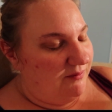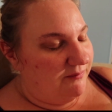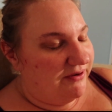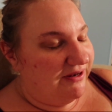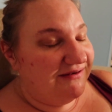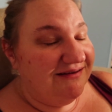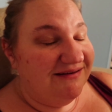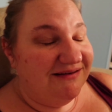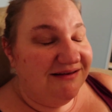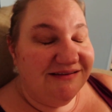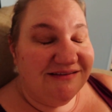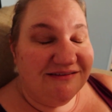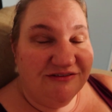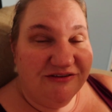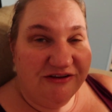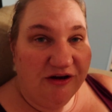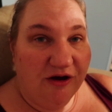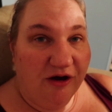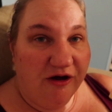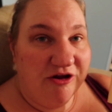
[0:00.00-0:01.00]
But I did listen
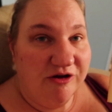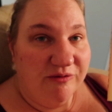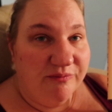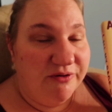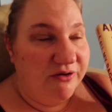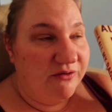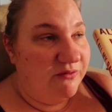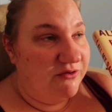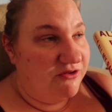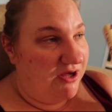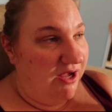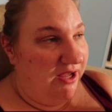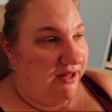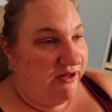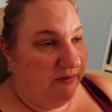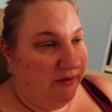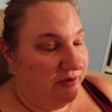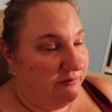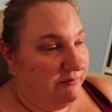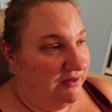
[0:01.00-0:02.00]
to the audiobook, which I
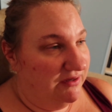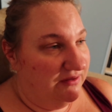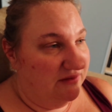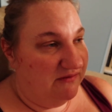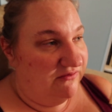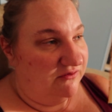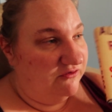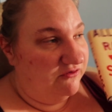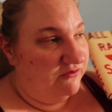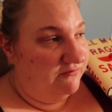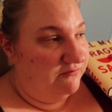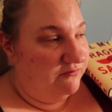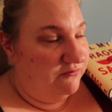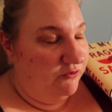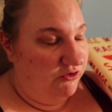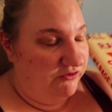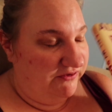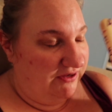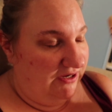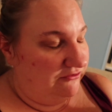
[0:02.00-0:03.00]
highly recommend because those
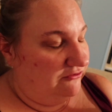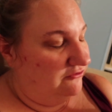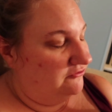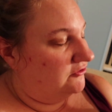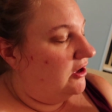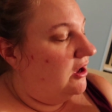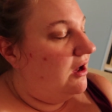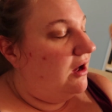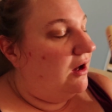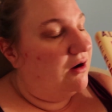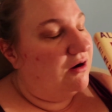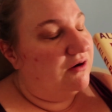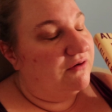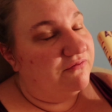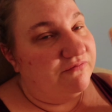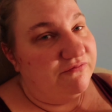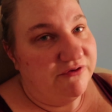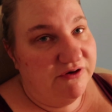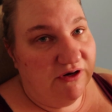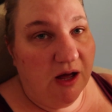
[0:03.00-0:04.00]
voice actors are
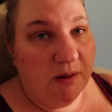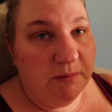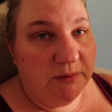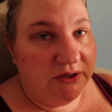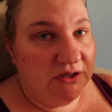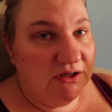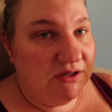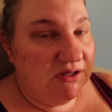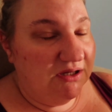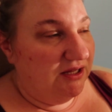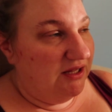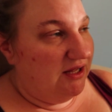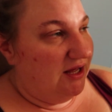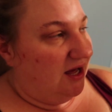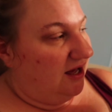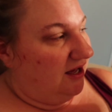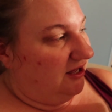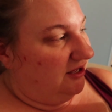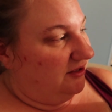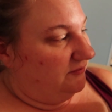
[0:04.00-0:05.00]
phenomenal
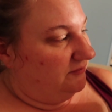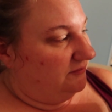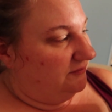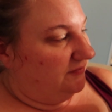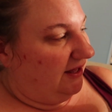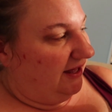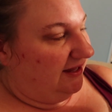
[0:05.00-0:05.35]
um,